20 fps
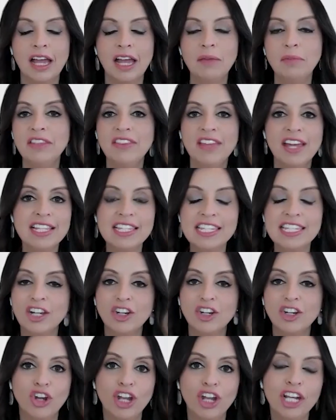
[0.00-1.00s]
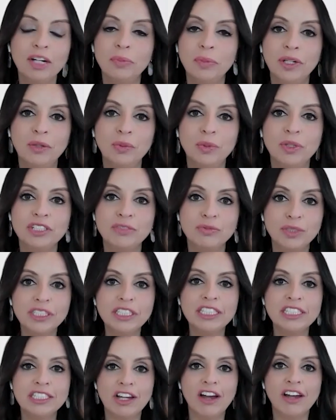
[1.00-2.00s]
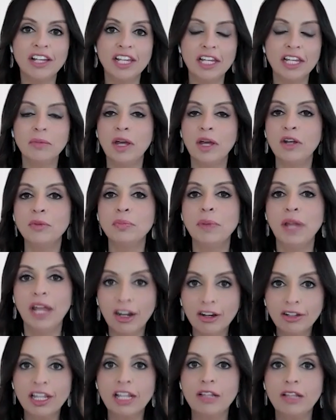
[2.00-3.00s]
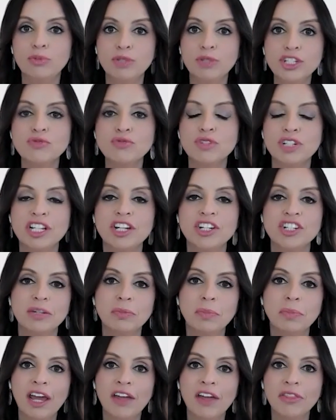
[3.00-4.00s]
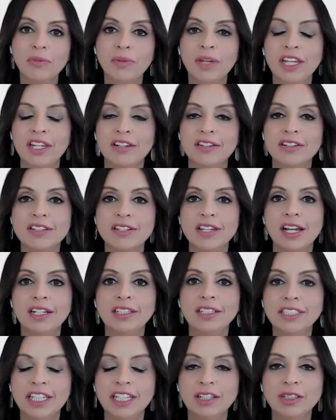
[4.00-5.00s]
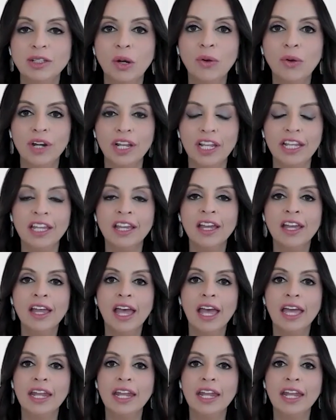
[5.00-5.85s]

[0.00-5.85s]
I mean, that's incredible. We're really talking about a parallel risk reduction pathway here to LDL lowering.